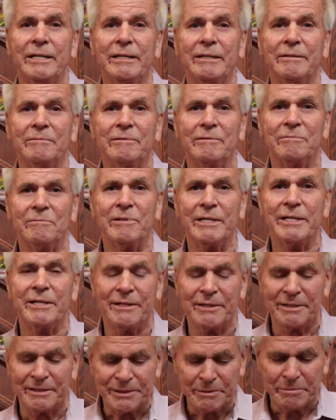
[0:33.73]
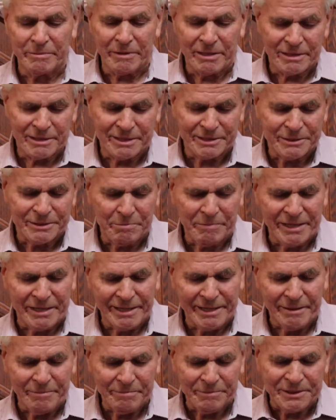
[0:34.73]
one of the smallest
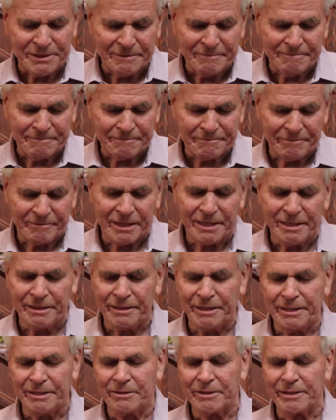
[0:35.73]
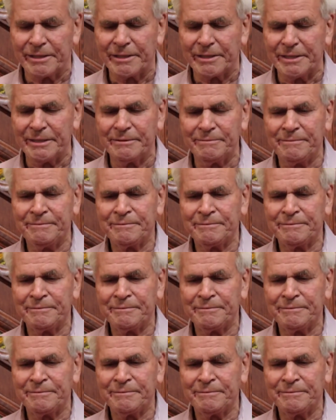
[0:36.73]
pipes in the organ.